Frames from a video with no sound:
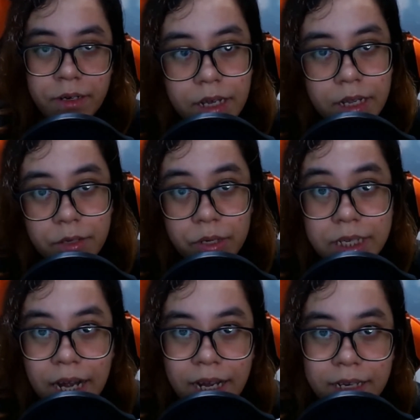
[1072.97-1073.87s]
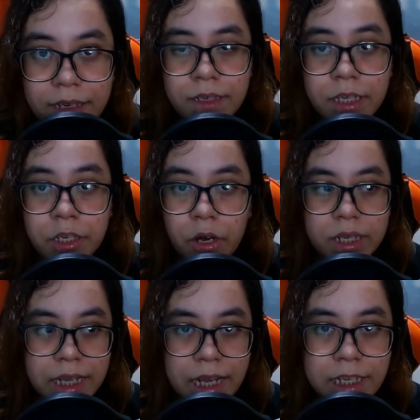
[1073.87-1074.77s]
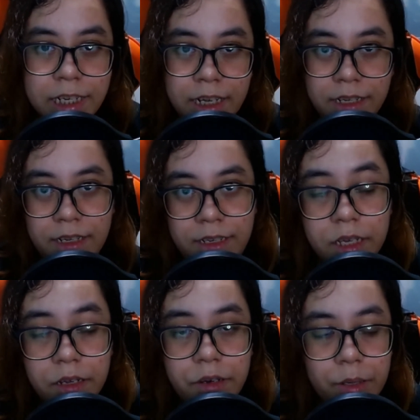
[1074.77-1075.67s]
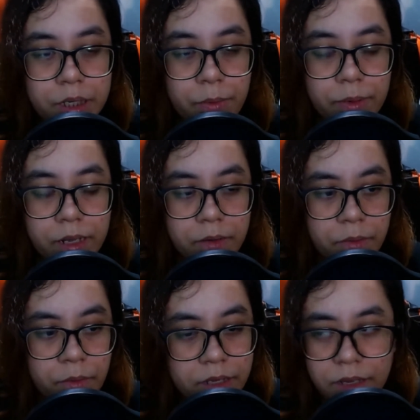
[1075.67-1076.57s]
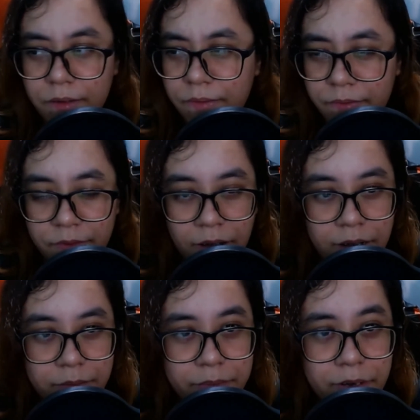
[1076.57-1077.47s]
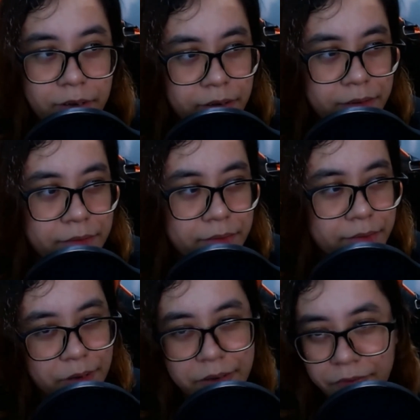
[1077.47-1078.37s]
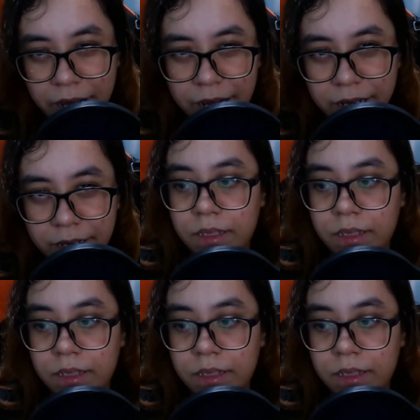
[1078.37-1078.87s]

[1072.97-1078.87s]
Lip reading: And so he died. He got assassinated. Hideyoshi was like, what the fuck, bro? Red flag.